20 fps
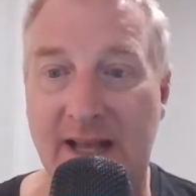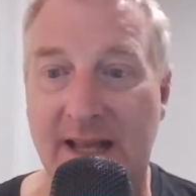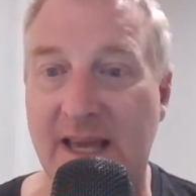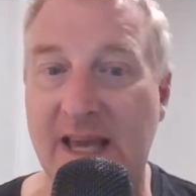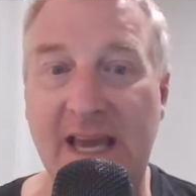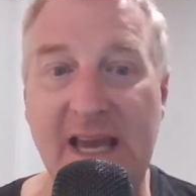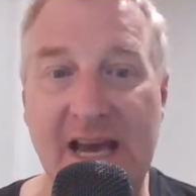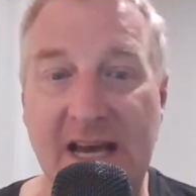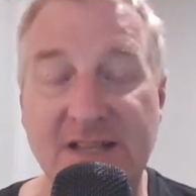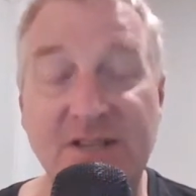
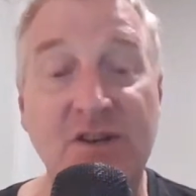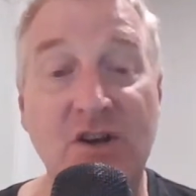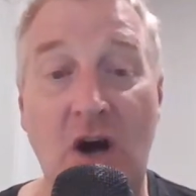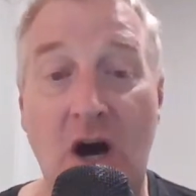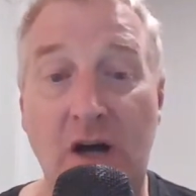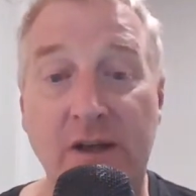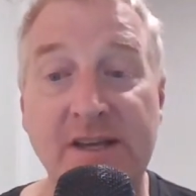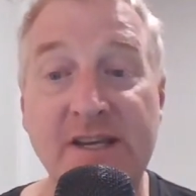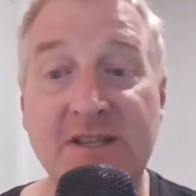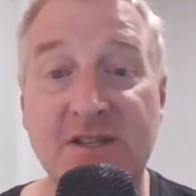He has it
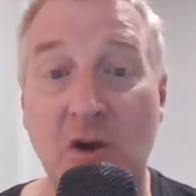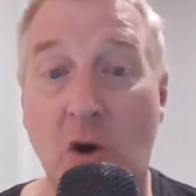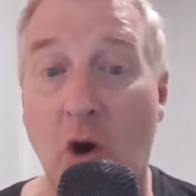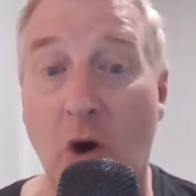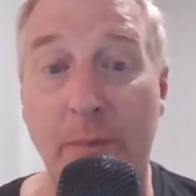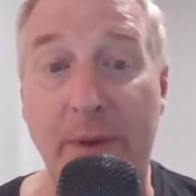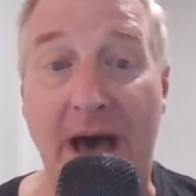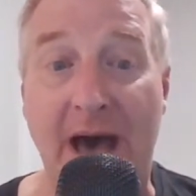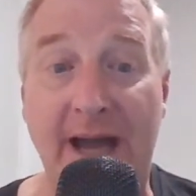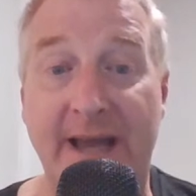all. He's the
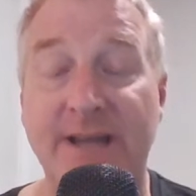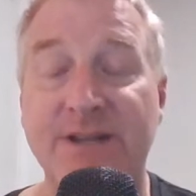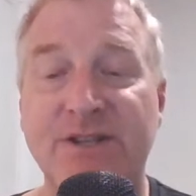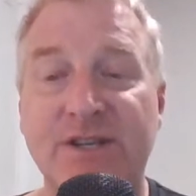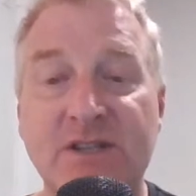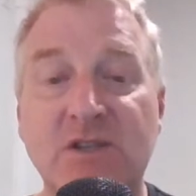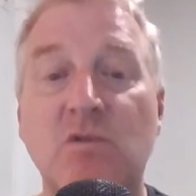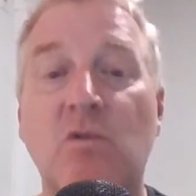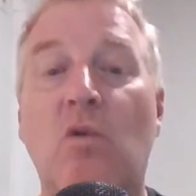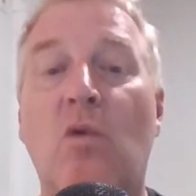whole
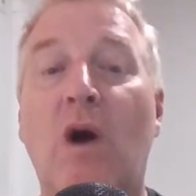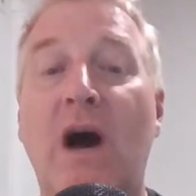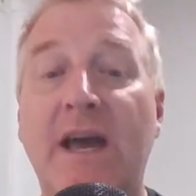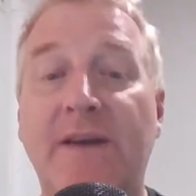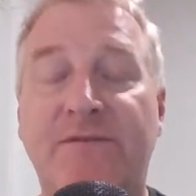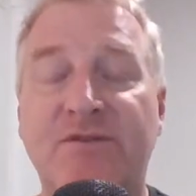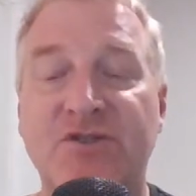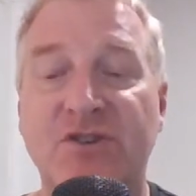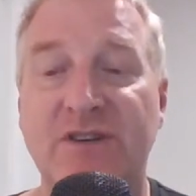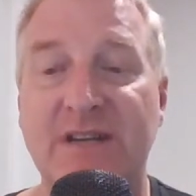package. His
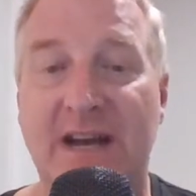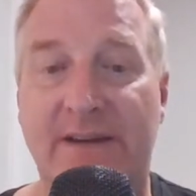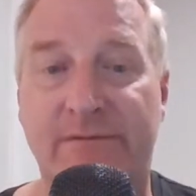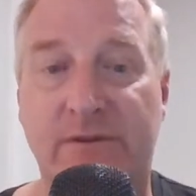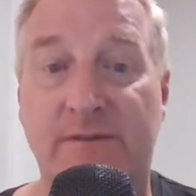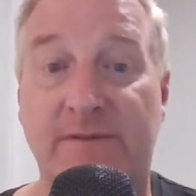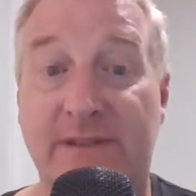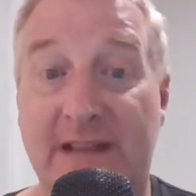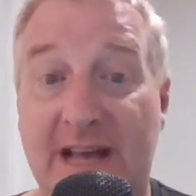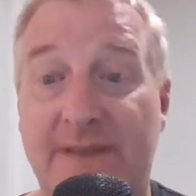wife should
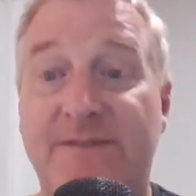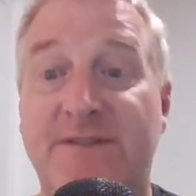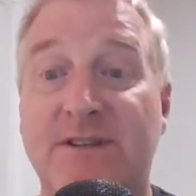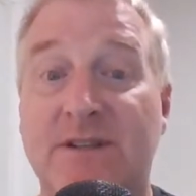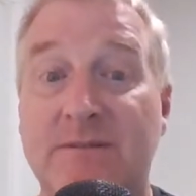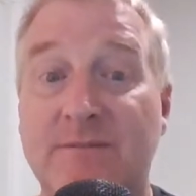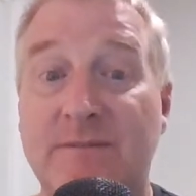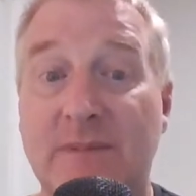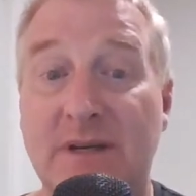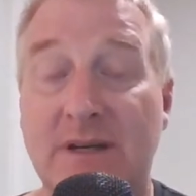never have left
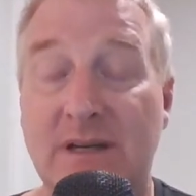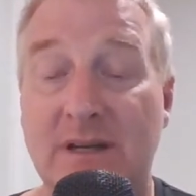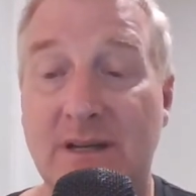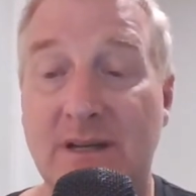him.